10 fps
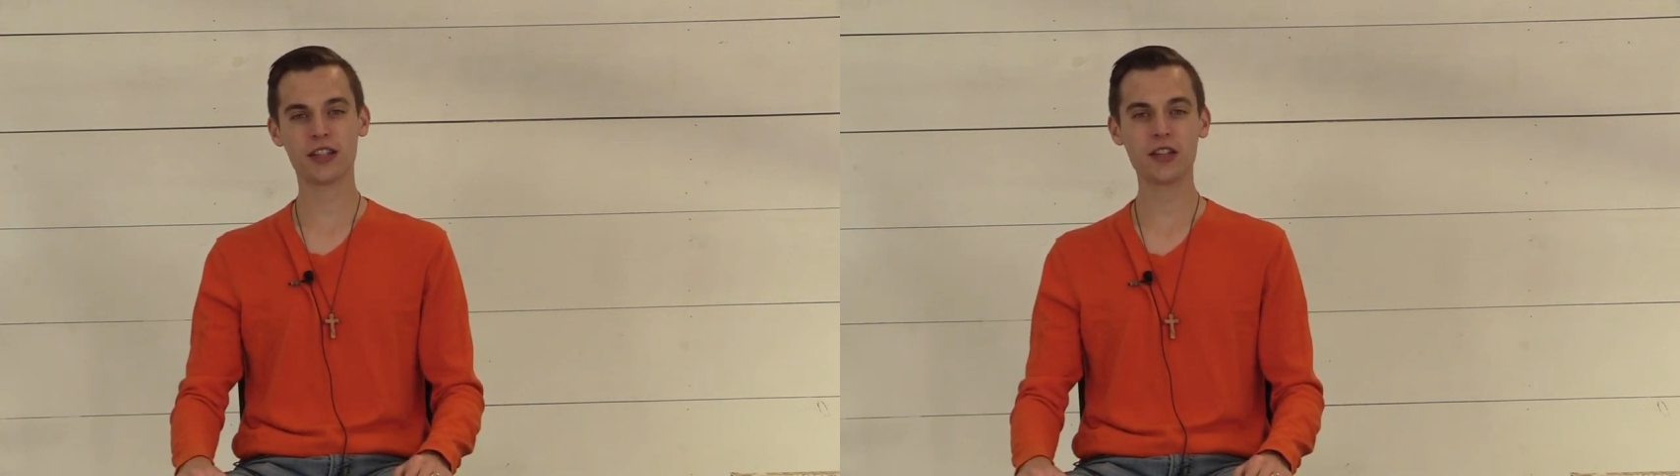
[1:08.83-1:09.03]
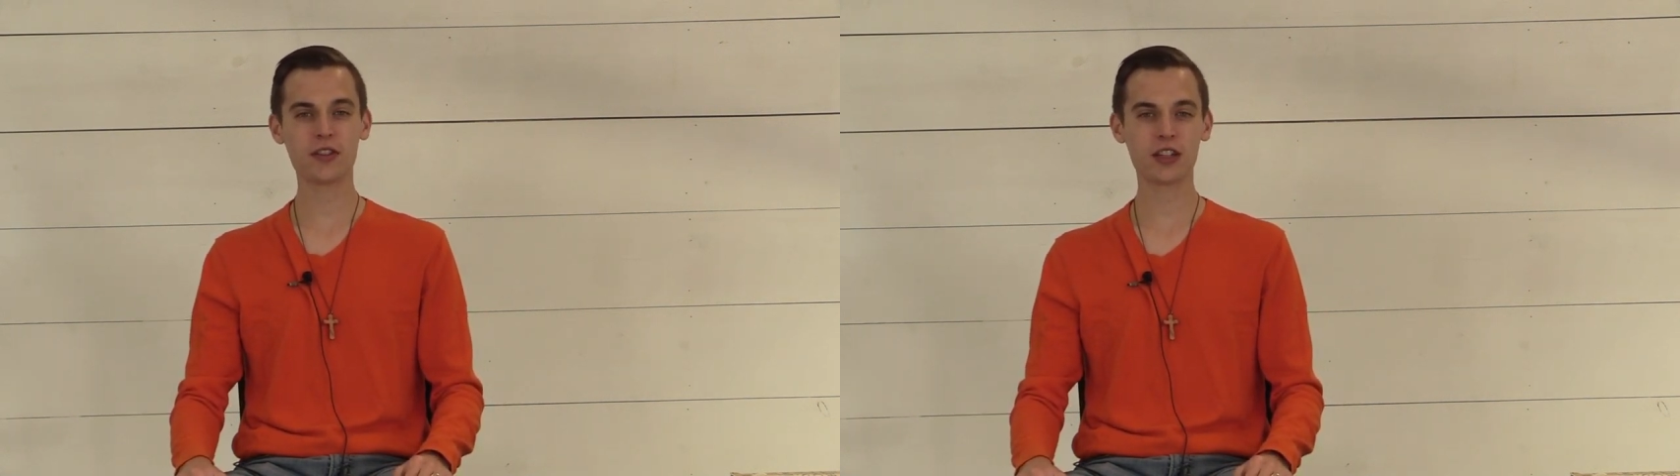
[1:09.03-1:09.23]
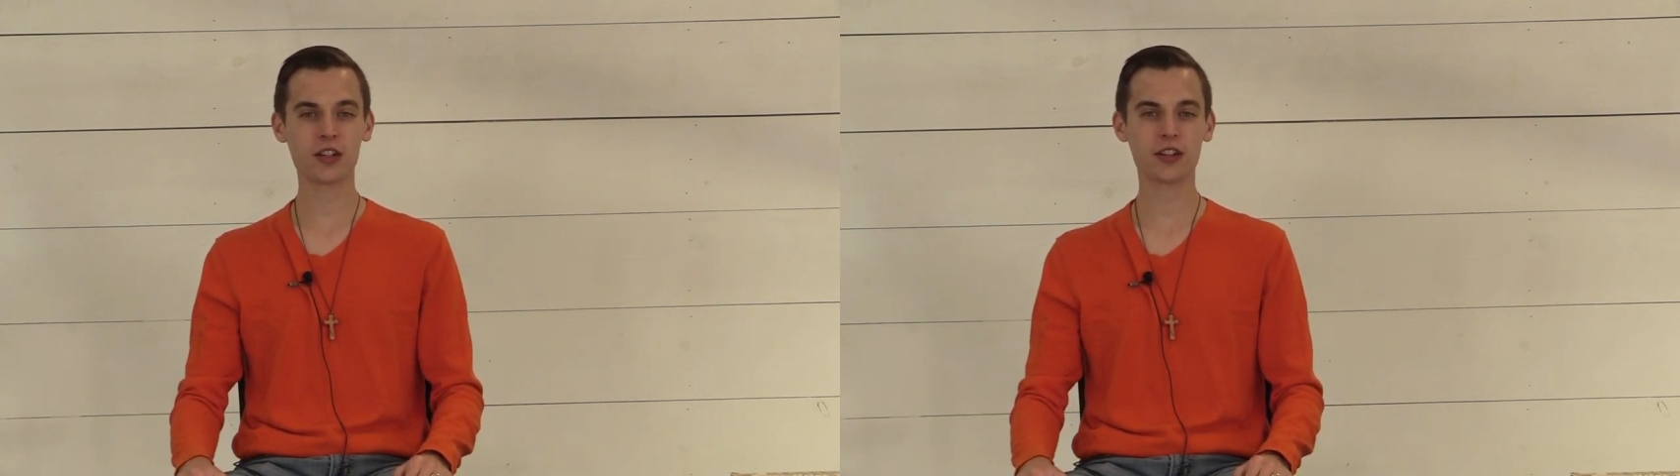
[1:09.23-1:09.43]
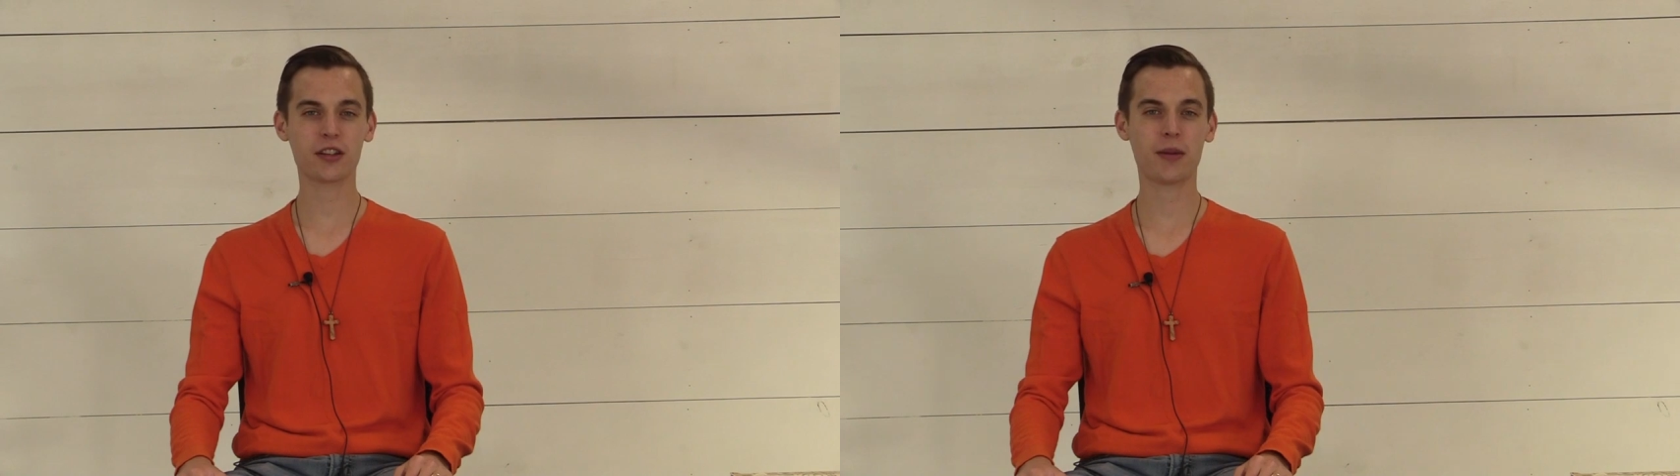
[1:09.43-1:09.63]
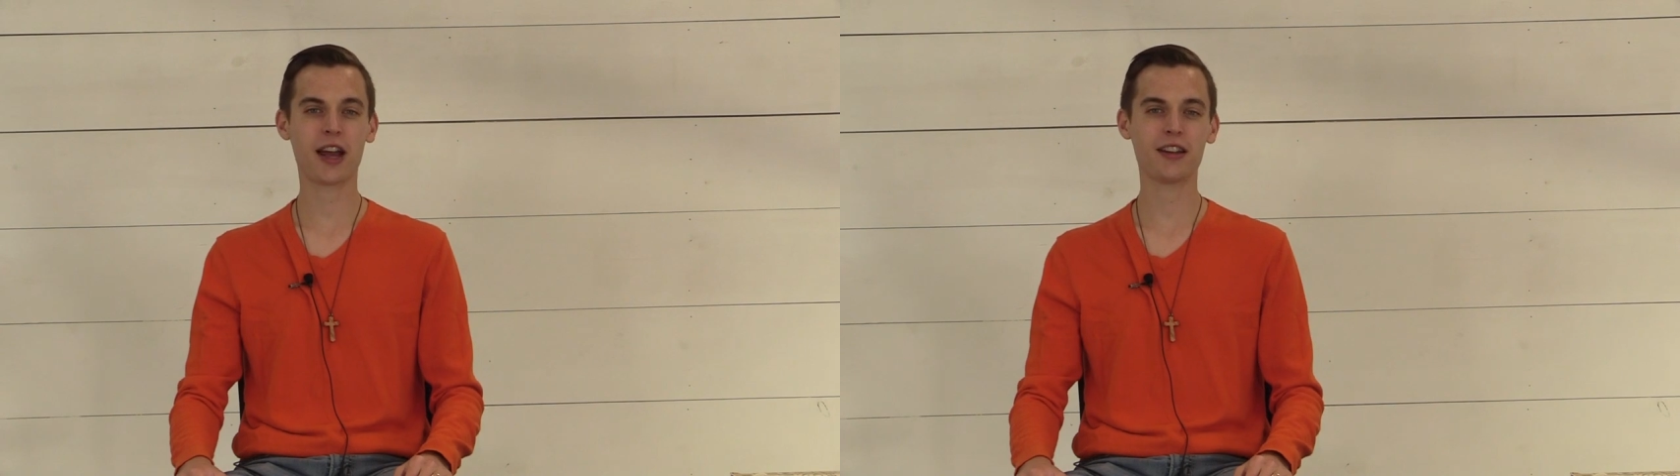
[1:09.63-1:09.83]
even during
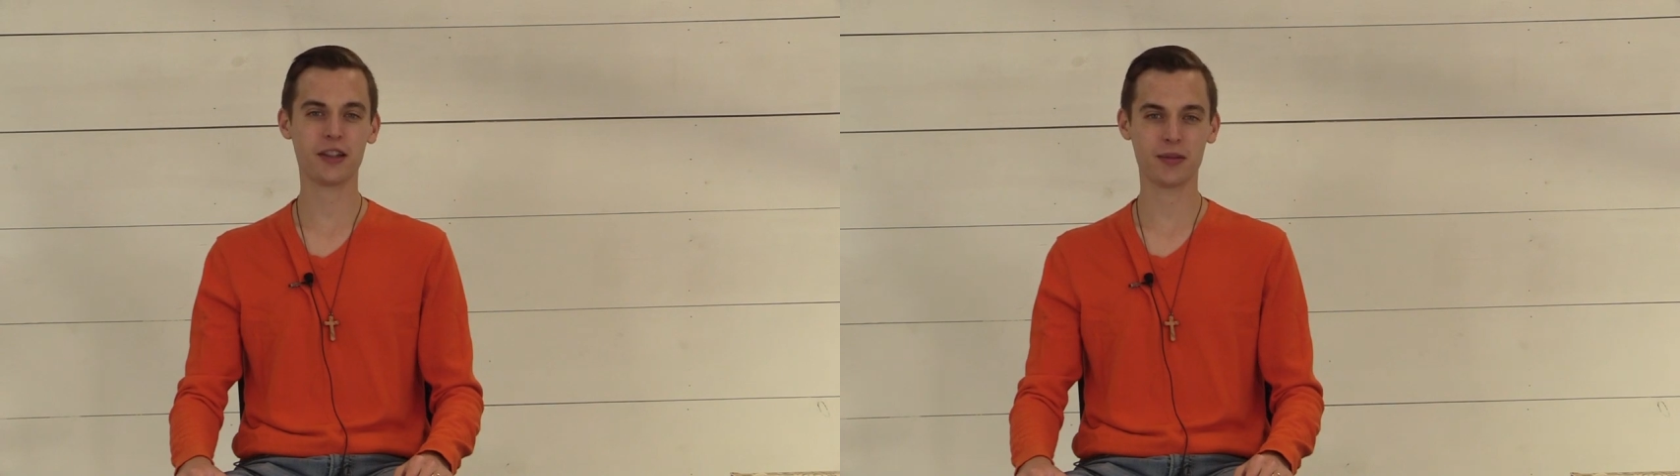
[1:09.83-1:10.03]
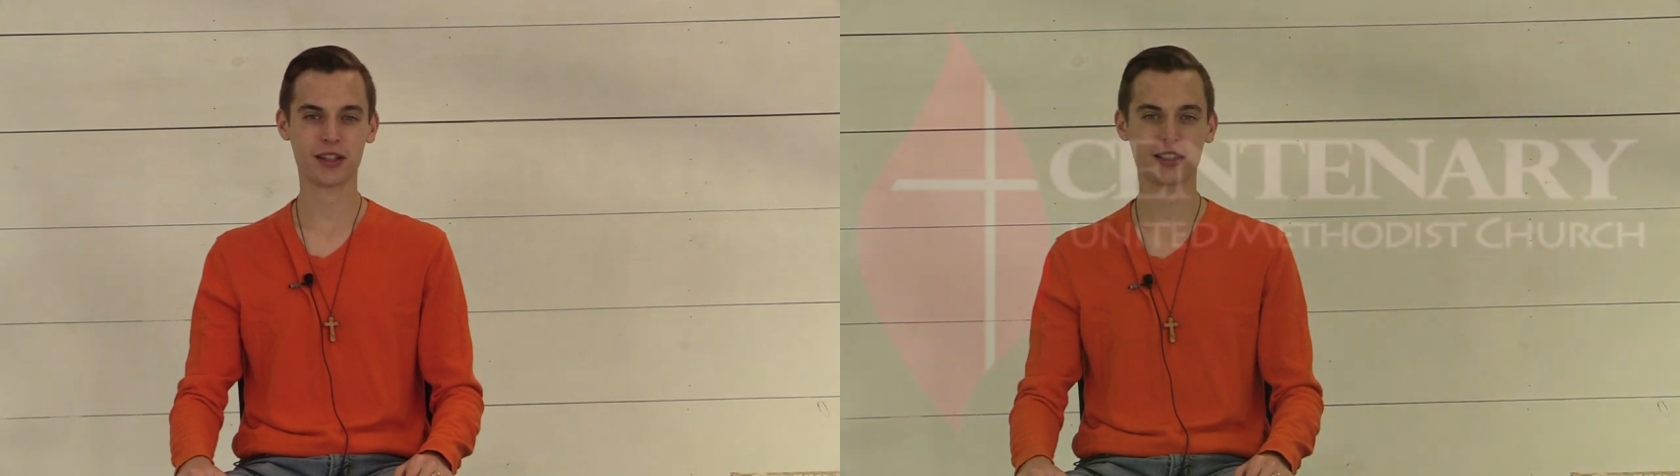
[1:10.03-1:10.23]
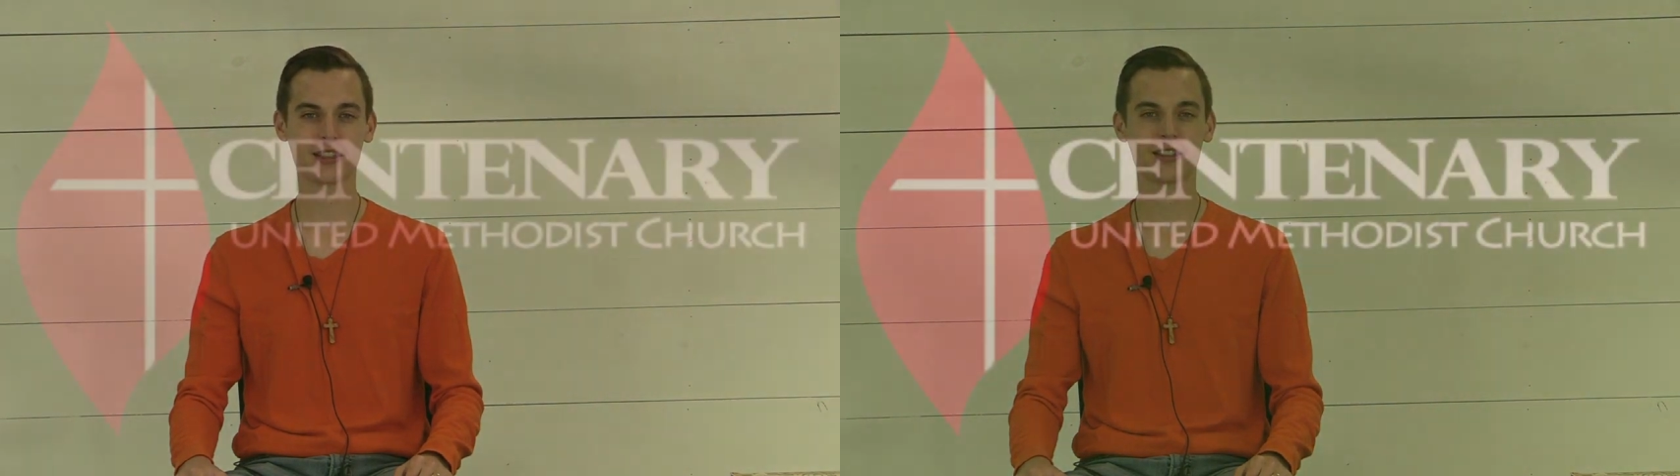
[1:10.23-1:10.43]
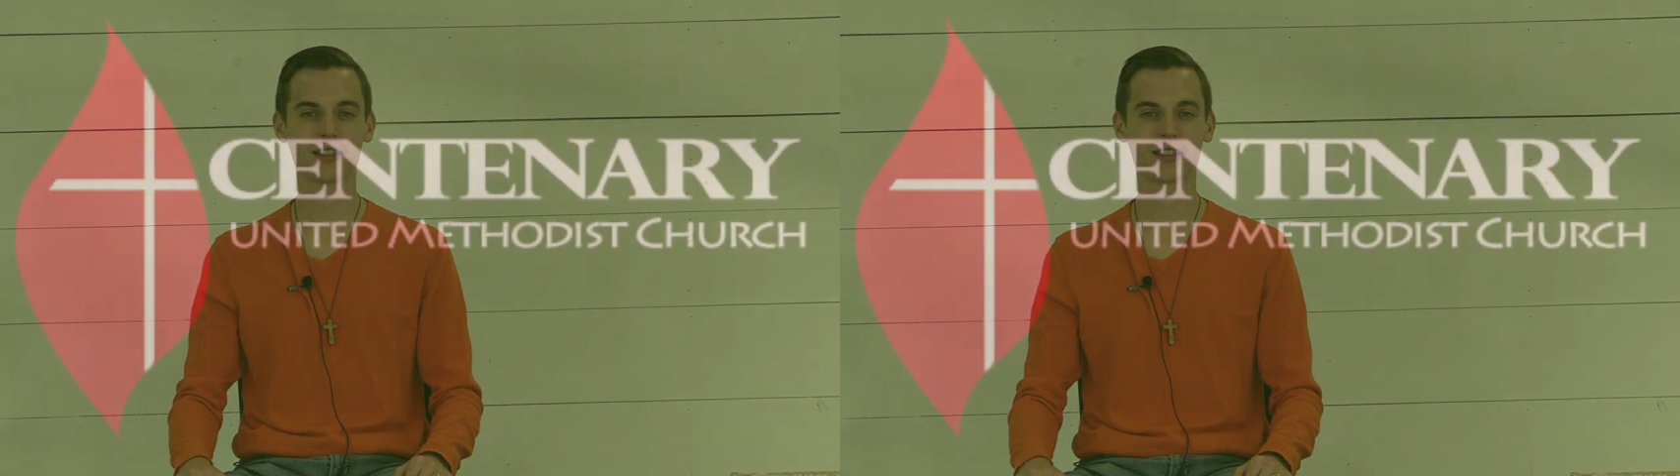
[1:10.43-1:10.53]
the pandemic.